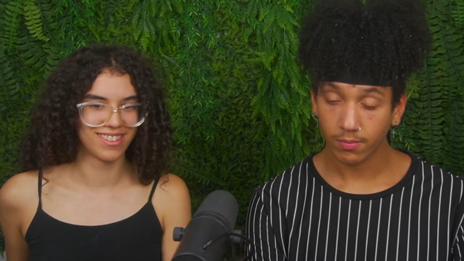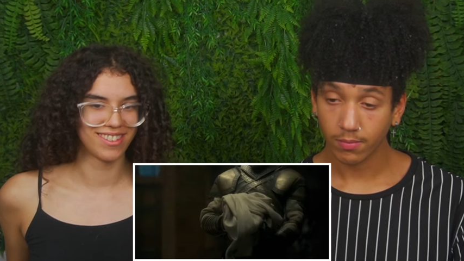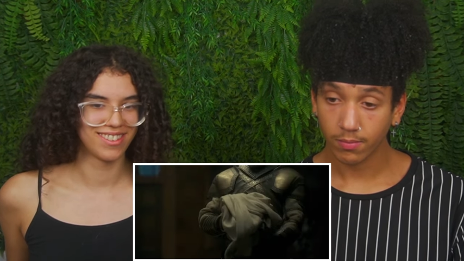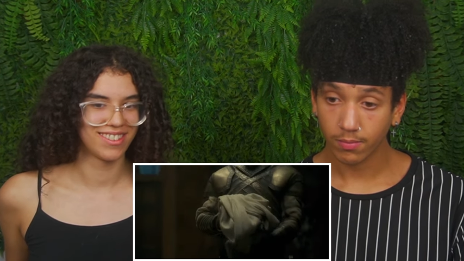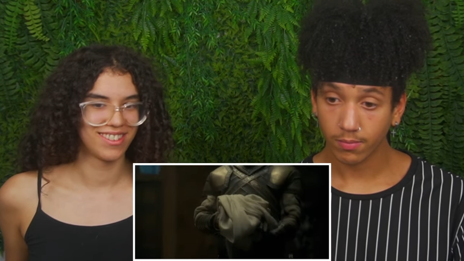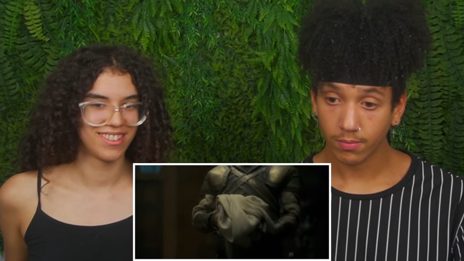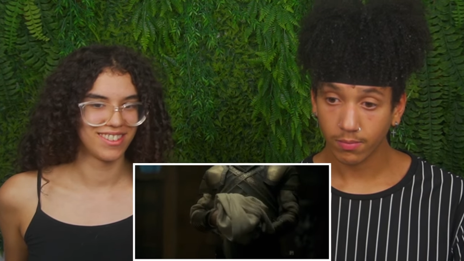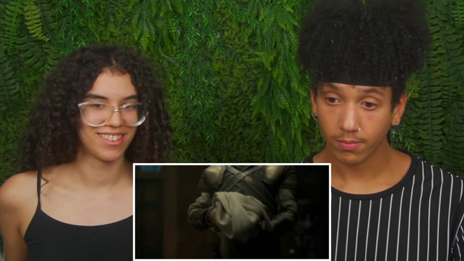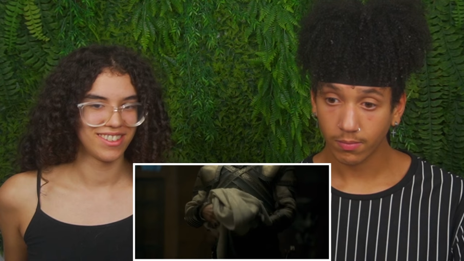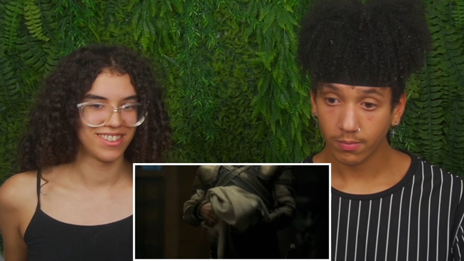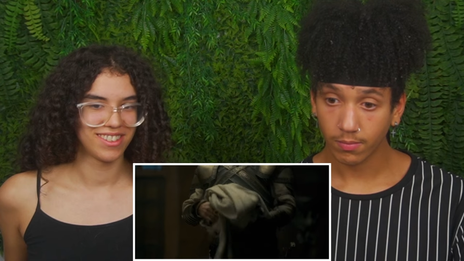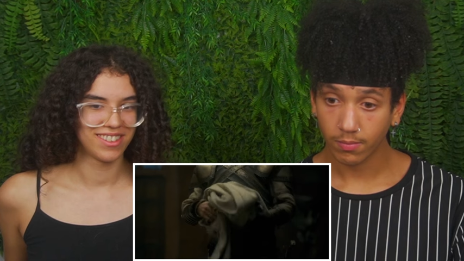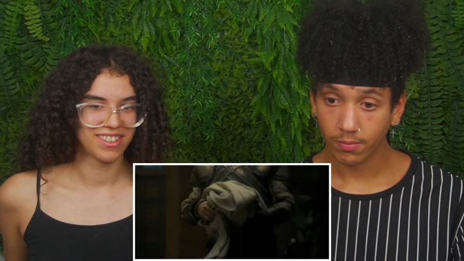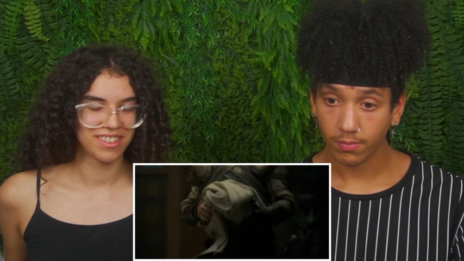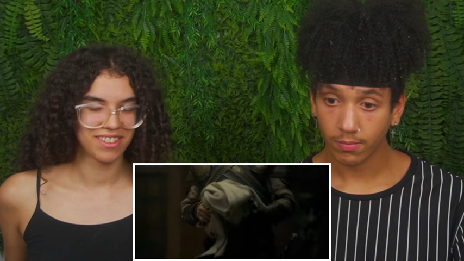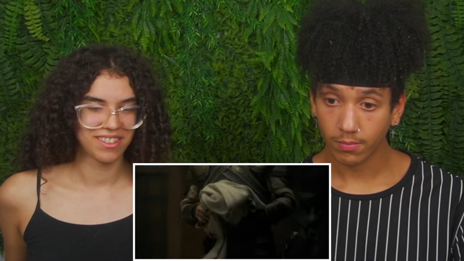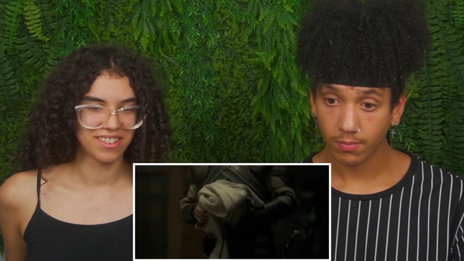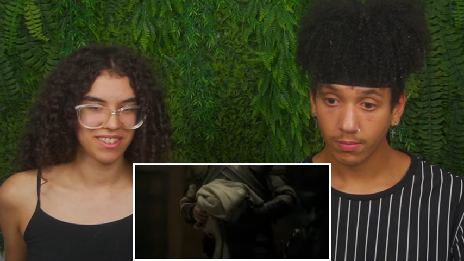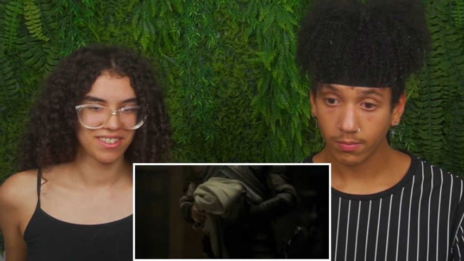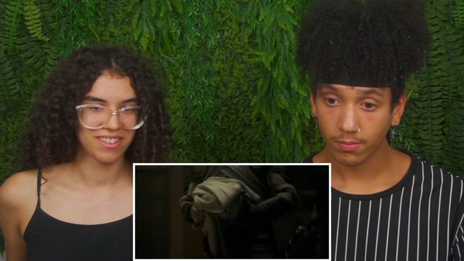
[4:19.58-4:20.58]

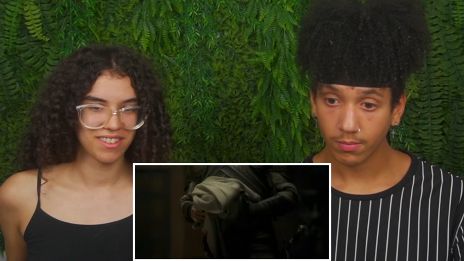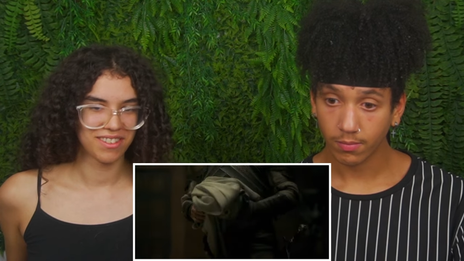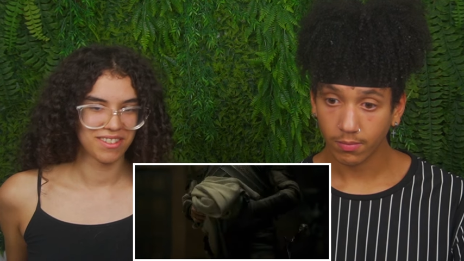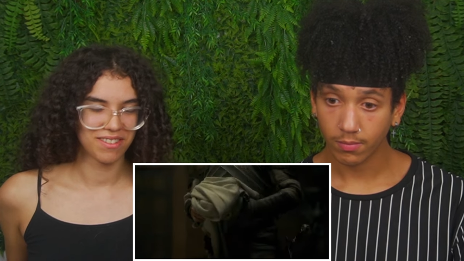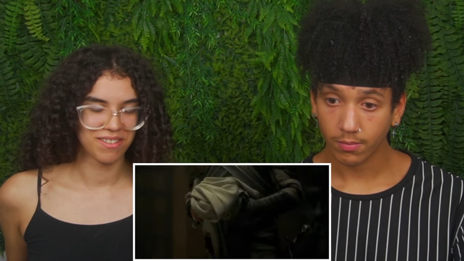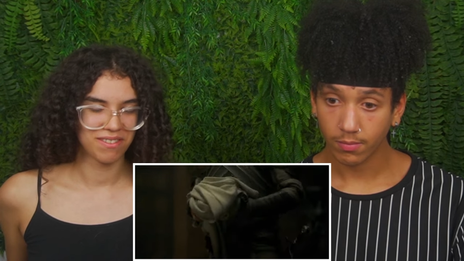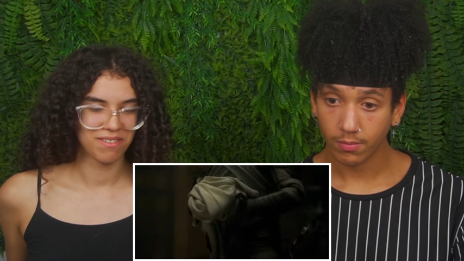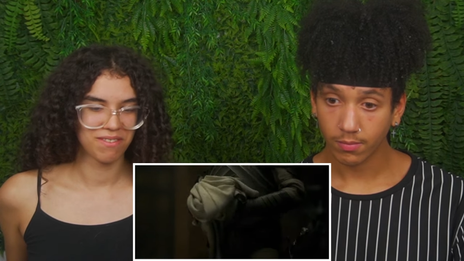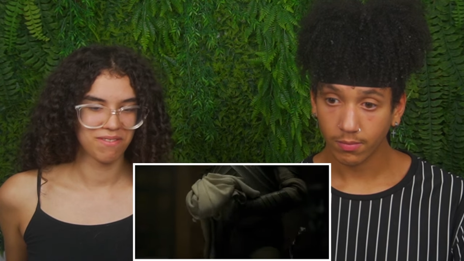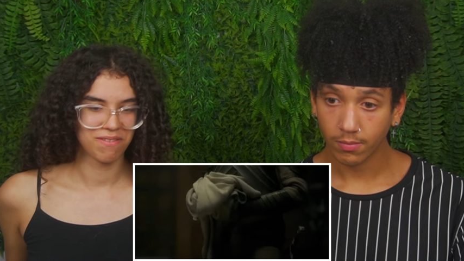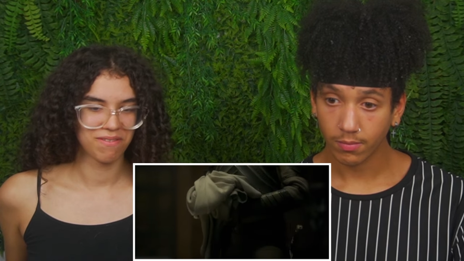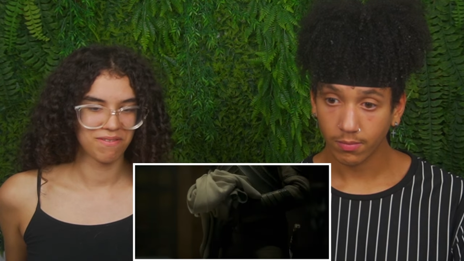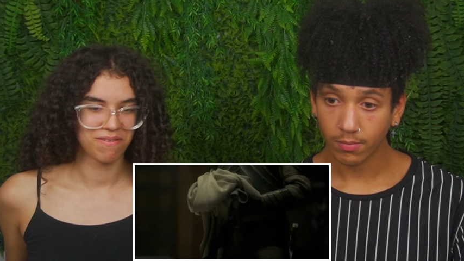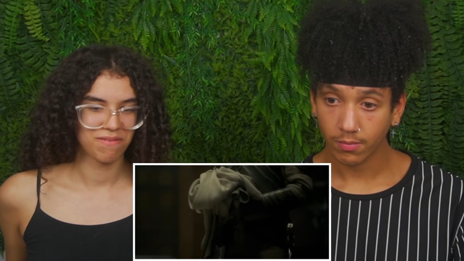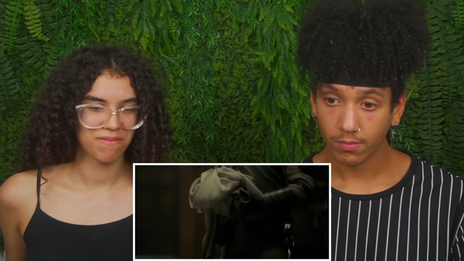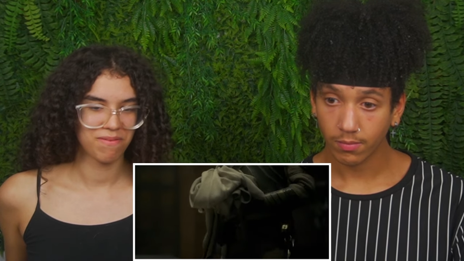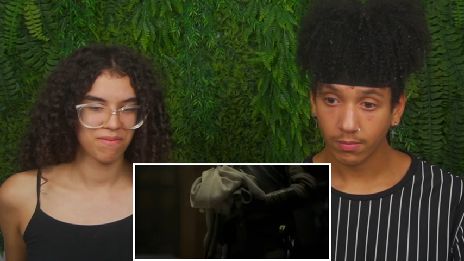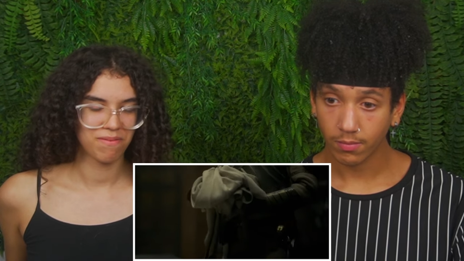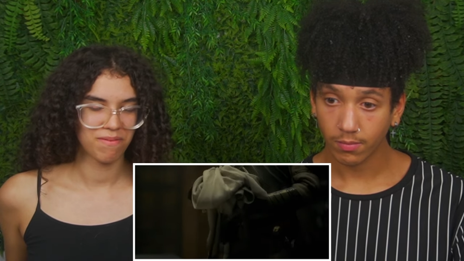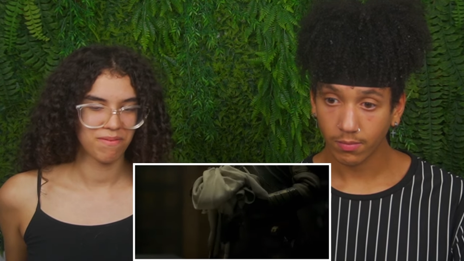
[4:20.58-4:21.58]

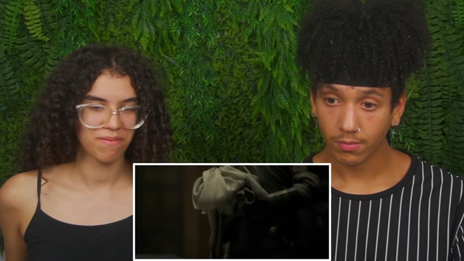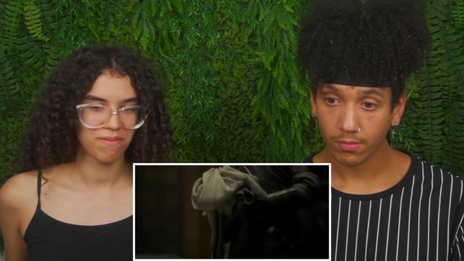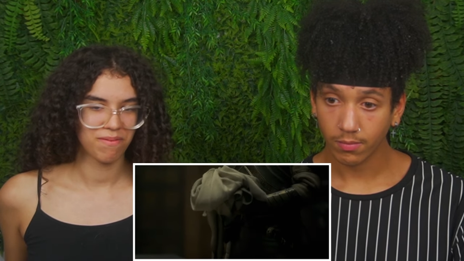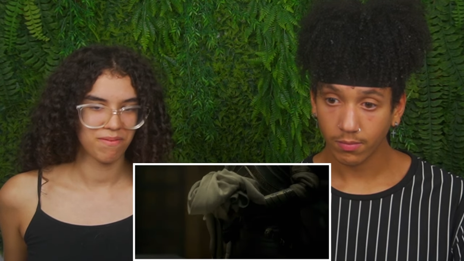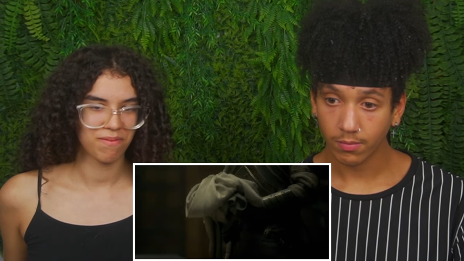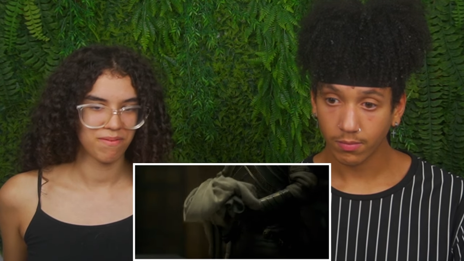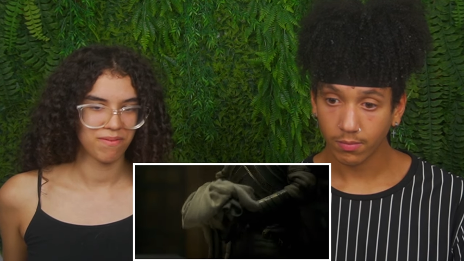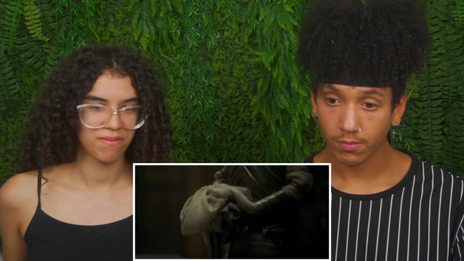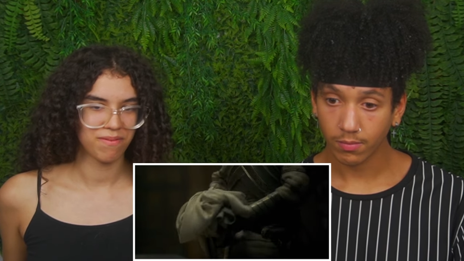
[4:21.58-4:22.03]
(silence)